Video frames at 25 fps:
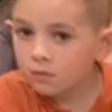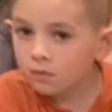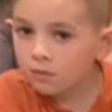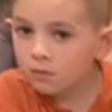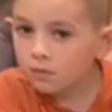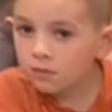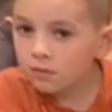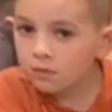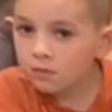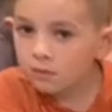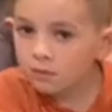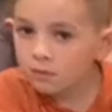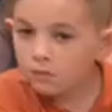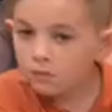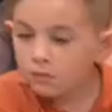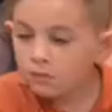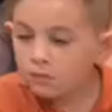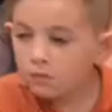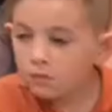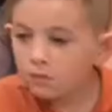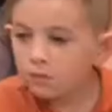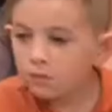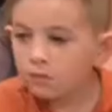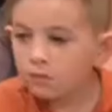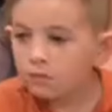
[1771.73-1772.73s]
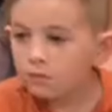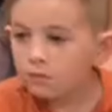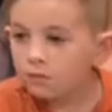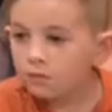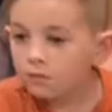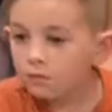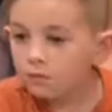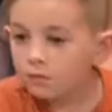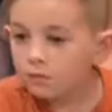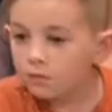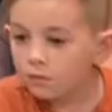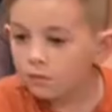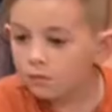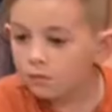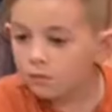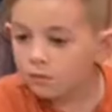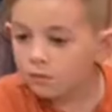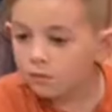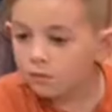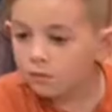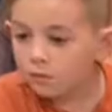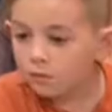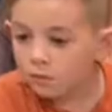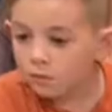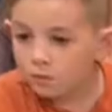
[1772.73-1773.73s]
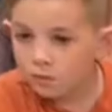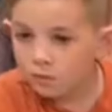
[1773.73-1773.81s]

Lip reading: This person isn't speaking.